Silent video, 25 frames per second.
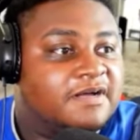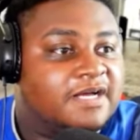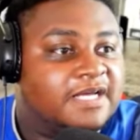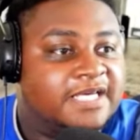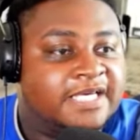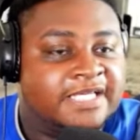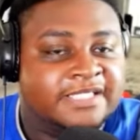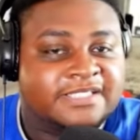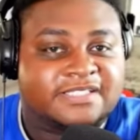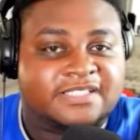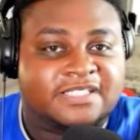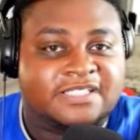
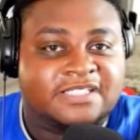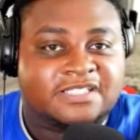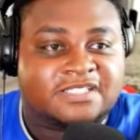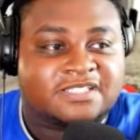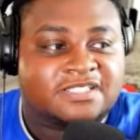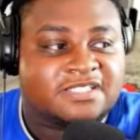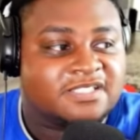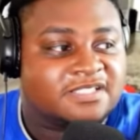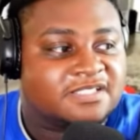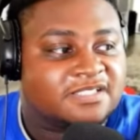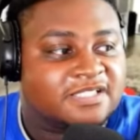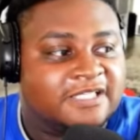
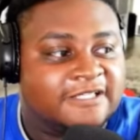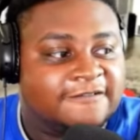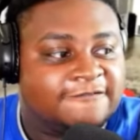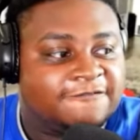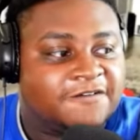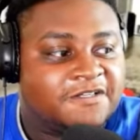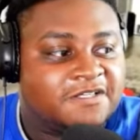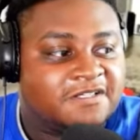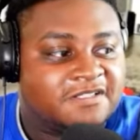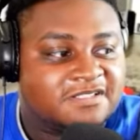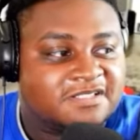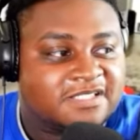
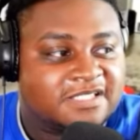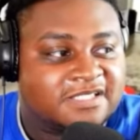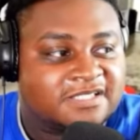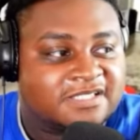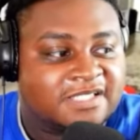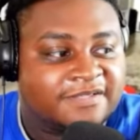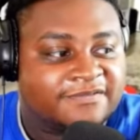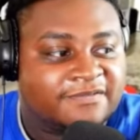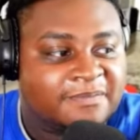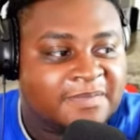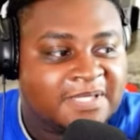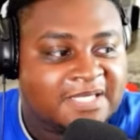
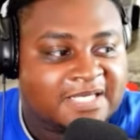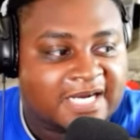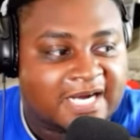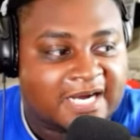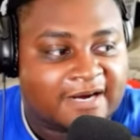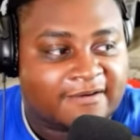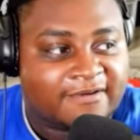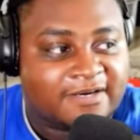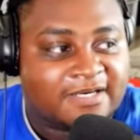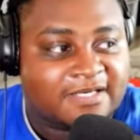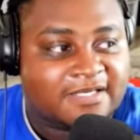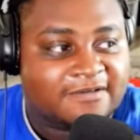it's giving me
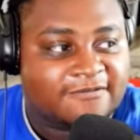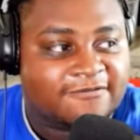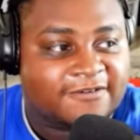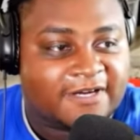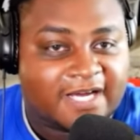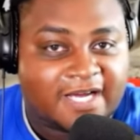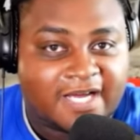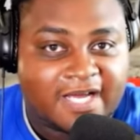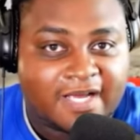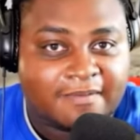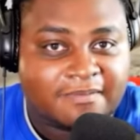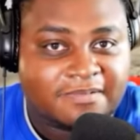Kyrie
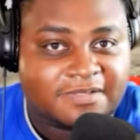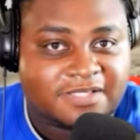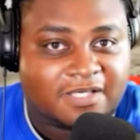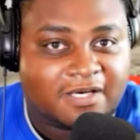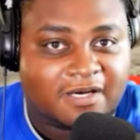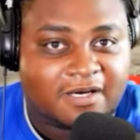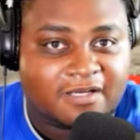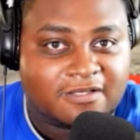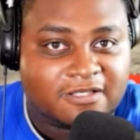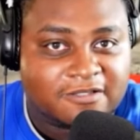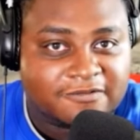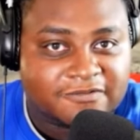vibes
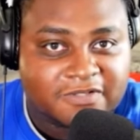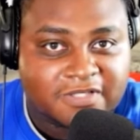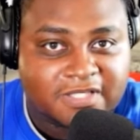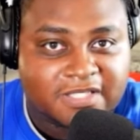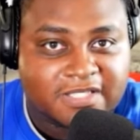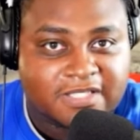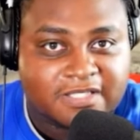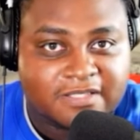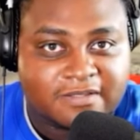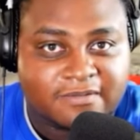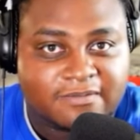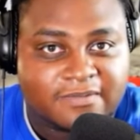all over
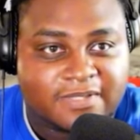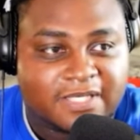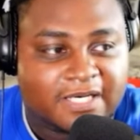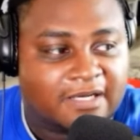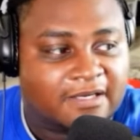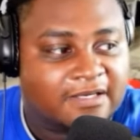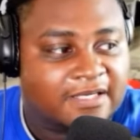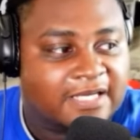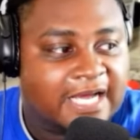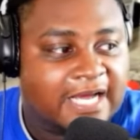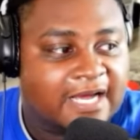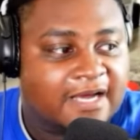again
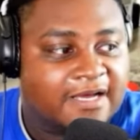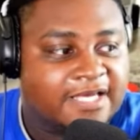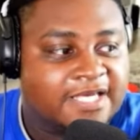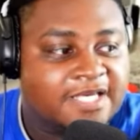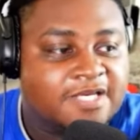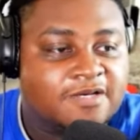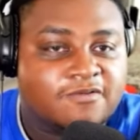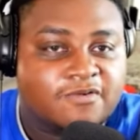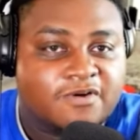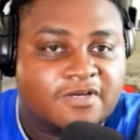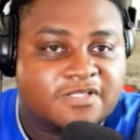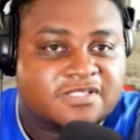on how
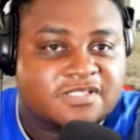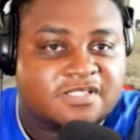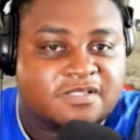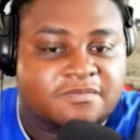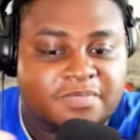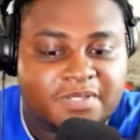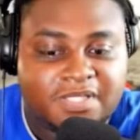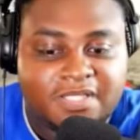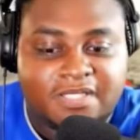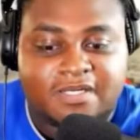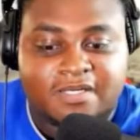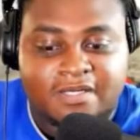he wants
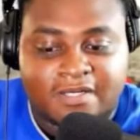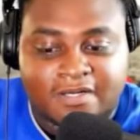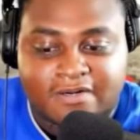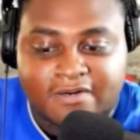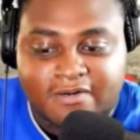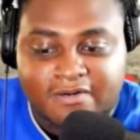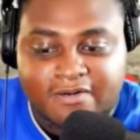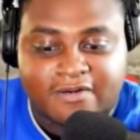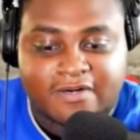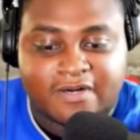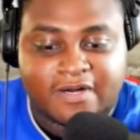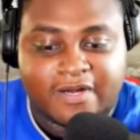to be
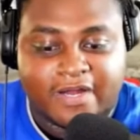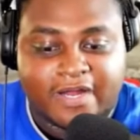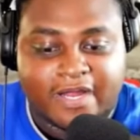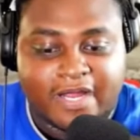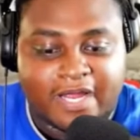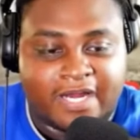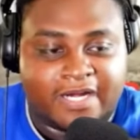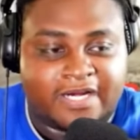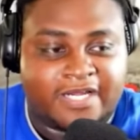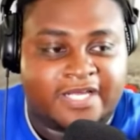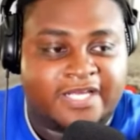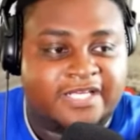here,
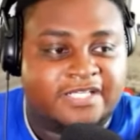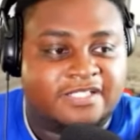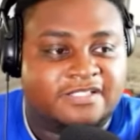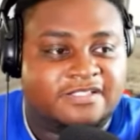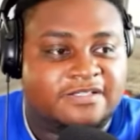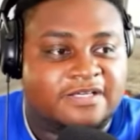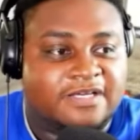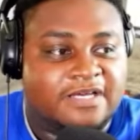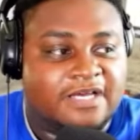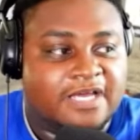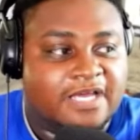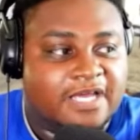and
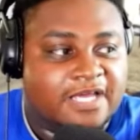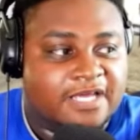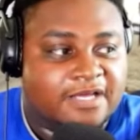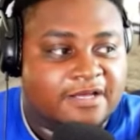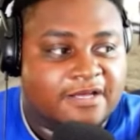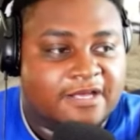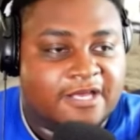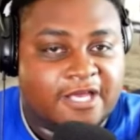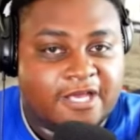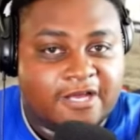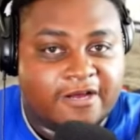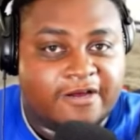he's
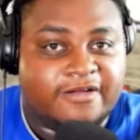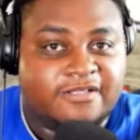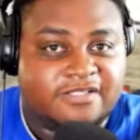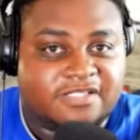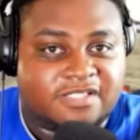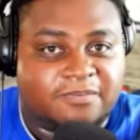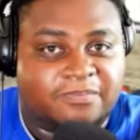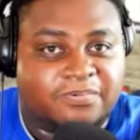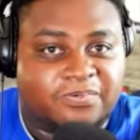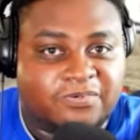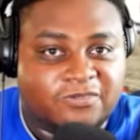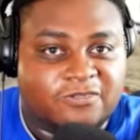here
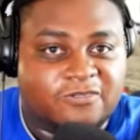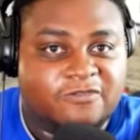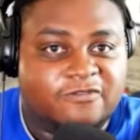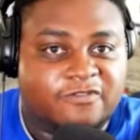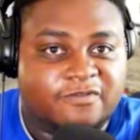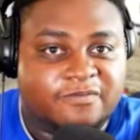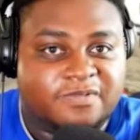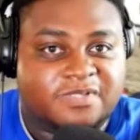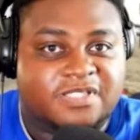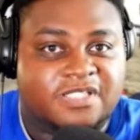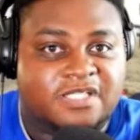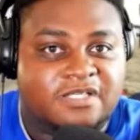to prove
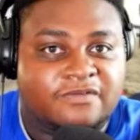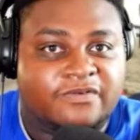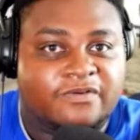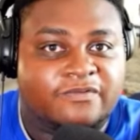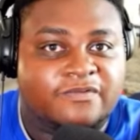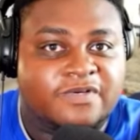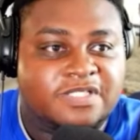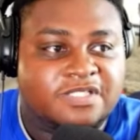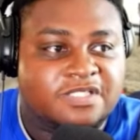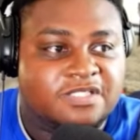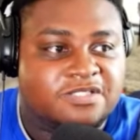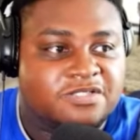himself,
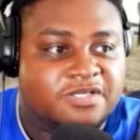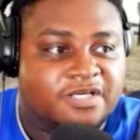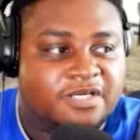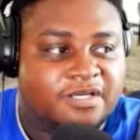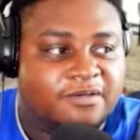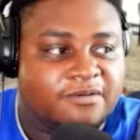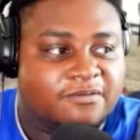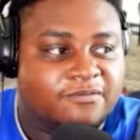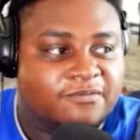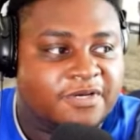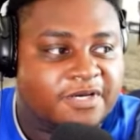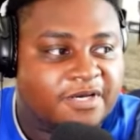and
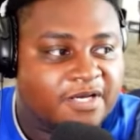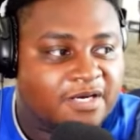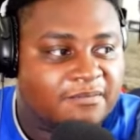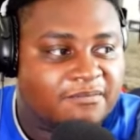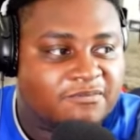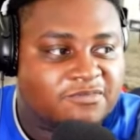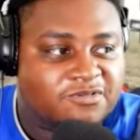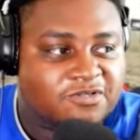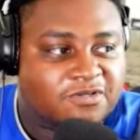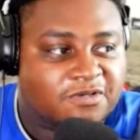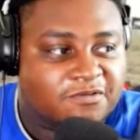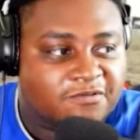we're
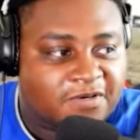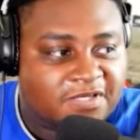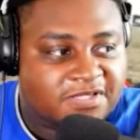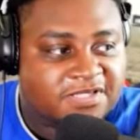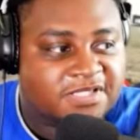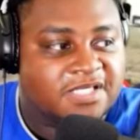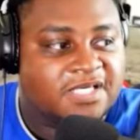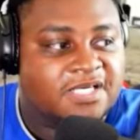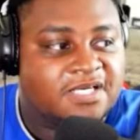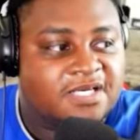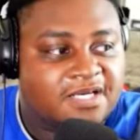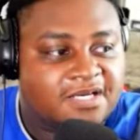gonna
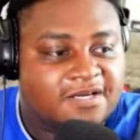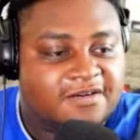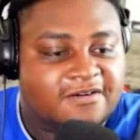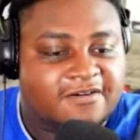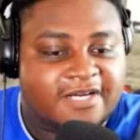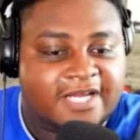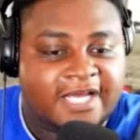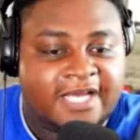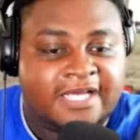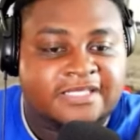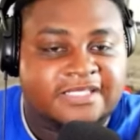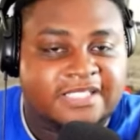once again
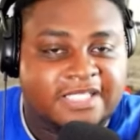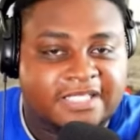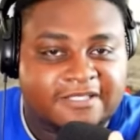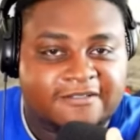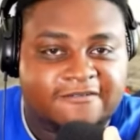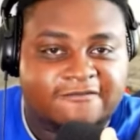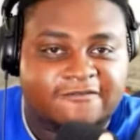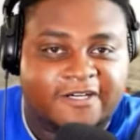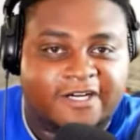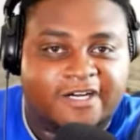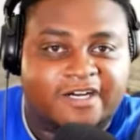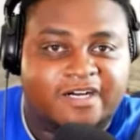create that
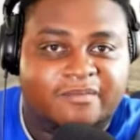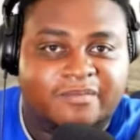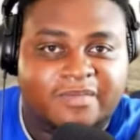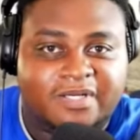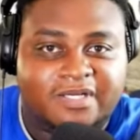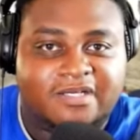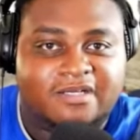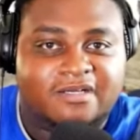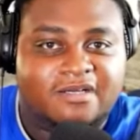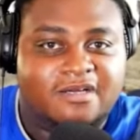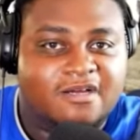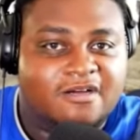
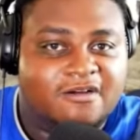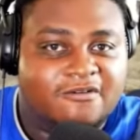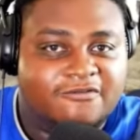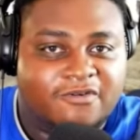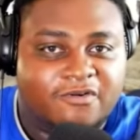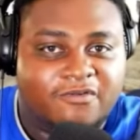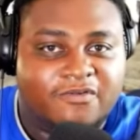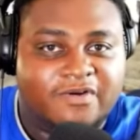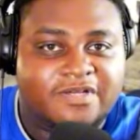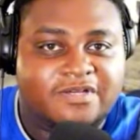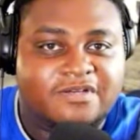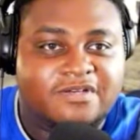environment
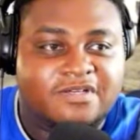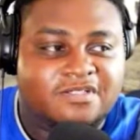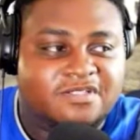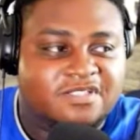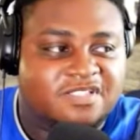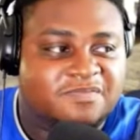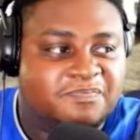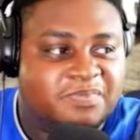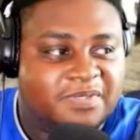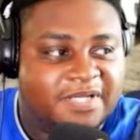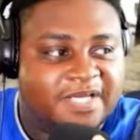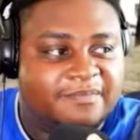for when you can
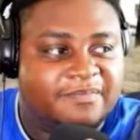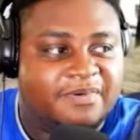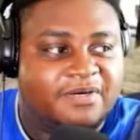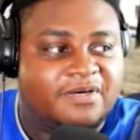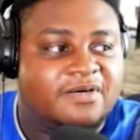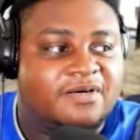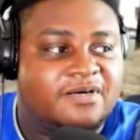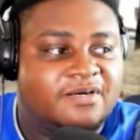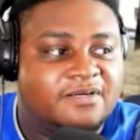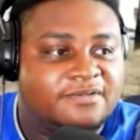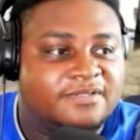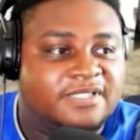just play
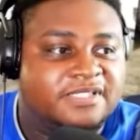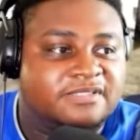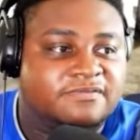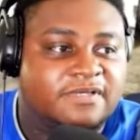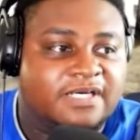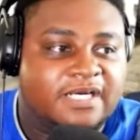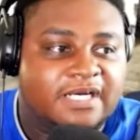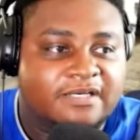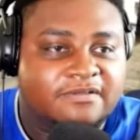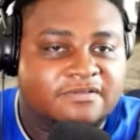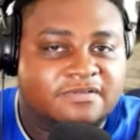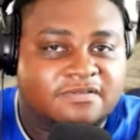ball. That's
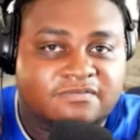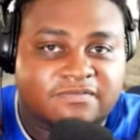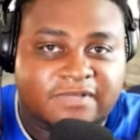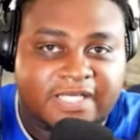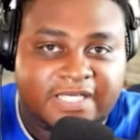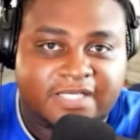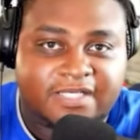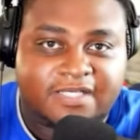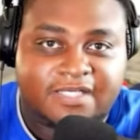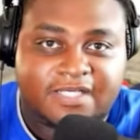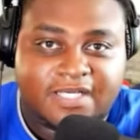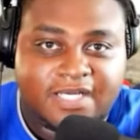why I was
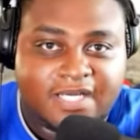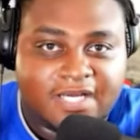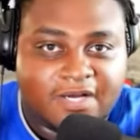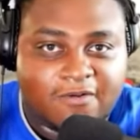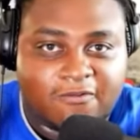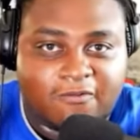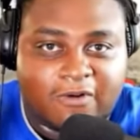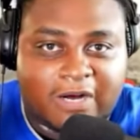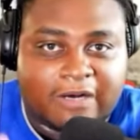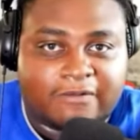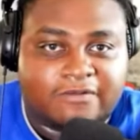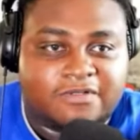like,
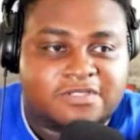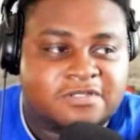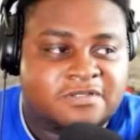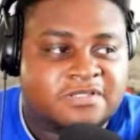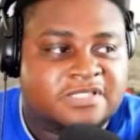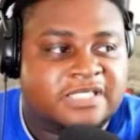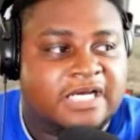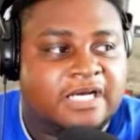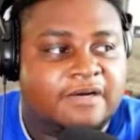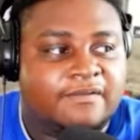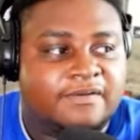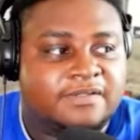why would you
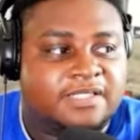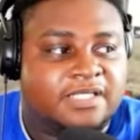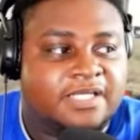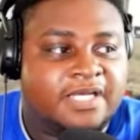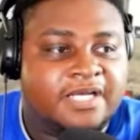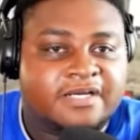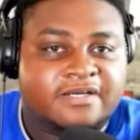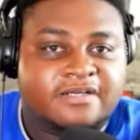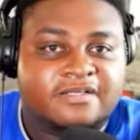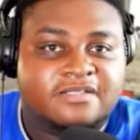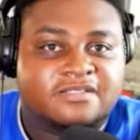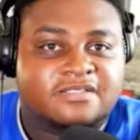sign with the
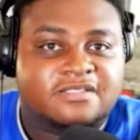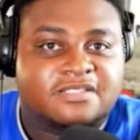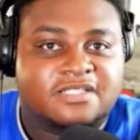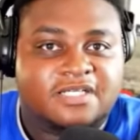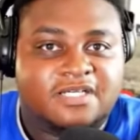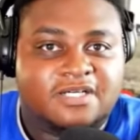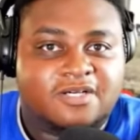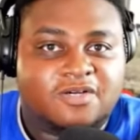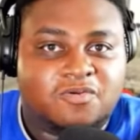Lakers?